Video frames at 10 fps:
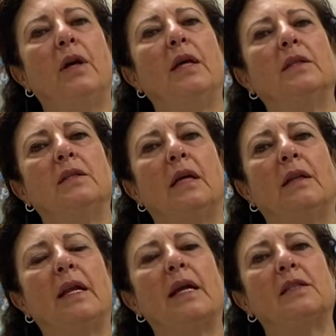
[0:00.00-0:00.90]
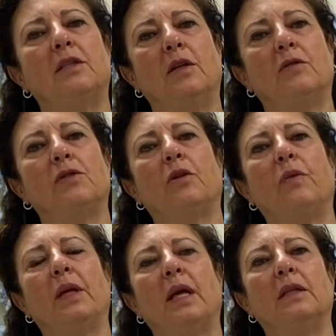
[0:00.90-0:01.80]
and let us know so we
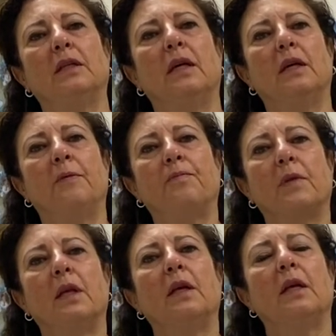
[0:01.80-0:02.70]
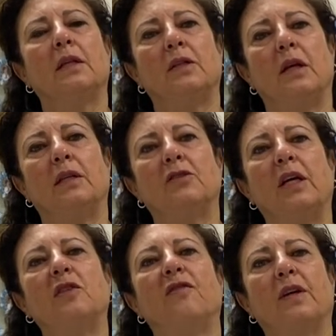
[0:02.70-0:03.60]
can try
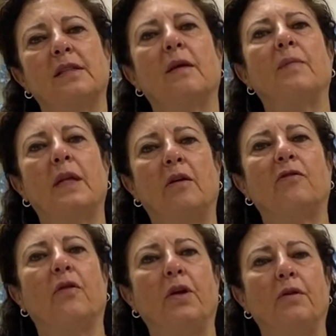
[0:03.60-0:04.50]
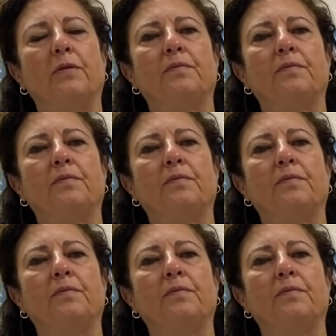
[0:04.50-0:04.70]
to figure something out for you.